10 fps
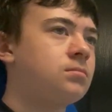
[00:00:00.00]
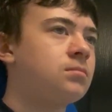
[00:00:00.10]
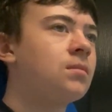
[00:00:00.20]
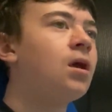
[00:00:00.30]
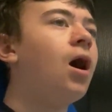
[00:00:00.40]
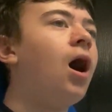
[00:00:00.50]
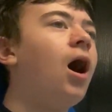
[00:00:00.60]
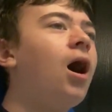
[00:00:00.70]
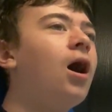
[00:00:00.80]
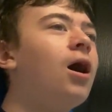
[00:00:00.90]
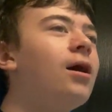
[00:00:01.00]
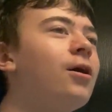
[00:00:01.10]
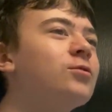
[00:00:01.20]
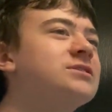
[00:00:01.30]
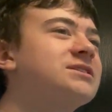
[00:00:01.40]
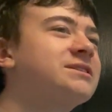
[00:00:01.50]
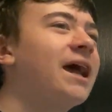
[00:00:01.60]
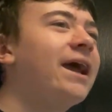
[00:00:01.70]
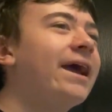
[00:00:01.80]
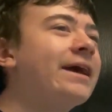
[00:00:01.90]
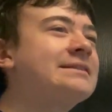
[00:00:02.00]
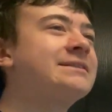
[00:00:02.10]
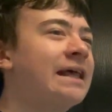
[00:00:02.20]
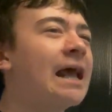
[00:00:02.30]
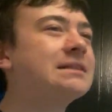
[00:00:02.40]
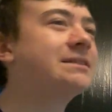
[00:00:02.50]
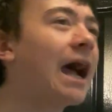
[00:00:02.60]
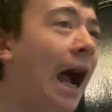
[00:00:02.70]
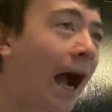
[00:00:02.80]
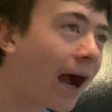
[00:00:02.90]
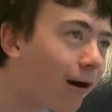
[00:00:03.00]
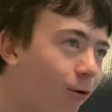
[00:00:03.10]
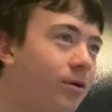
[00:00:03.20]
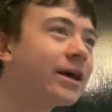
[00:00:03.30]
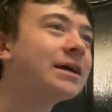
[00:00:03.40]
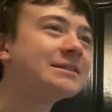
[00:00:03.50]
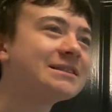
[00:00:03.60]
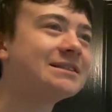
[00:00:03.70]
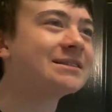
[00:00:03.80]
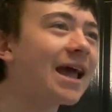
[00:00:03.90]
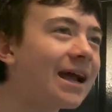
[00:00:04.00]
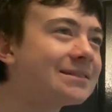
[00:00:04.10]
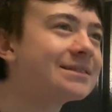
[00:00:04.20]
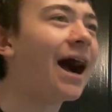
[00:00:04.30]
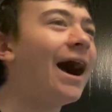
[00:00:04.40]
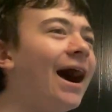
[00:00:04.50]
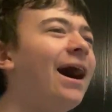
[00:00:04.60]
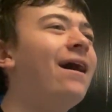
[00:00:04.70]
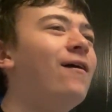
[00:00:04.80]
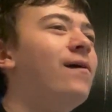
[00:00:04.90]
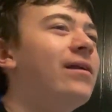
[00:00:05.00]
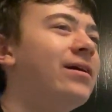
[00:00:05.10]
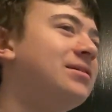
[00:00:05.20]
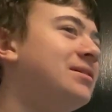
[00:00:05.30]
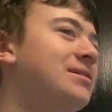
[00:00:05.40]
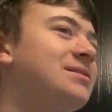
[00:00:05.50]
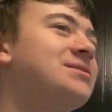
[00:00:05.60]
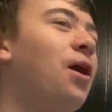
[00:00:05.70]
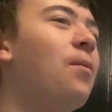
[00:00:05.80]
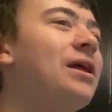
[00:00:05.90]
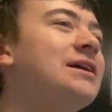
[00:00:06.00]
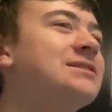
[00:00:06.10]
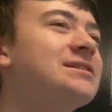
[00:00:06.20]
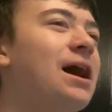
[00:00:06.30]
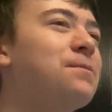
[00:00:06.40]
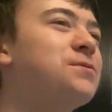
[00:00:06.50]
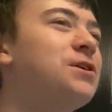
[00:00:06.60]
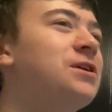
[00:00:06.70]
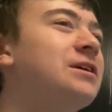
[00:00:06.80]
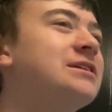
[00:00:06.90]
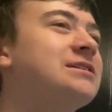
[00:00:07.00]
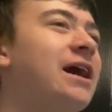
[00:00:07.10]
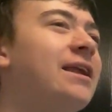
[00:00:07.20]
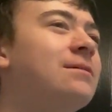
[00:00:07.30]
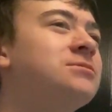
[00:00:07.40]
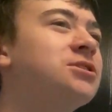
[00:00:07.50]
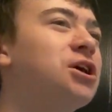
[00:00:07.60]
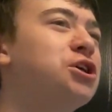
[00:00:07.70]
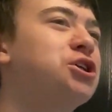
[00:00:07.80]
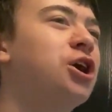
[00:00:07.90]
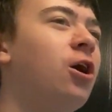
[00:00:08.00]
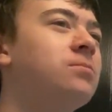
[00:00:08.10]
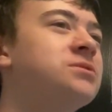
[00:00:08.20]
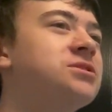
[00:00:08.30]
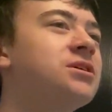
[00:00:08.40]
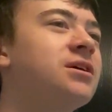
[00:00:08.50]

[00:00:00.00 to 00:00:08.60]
Oh, yeah. Oh, sit, sit down, sit down. Tom Lees has absolutely sent him to the One. shops.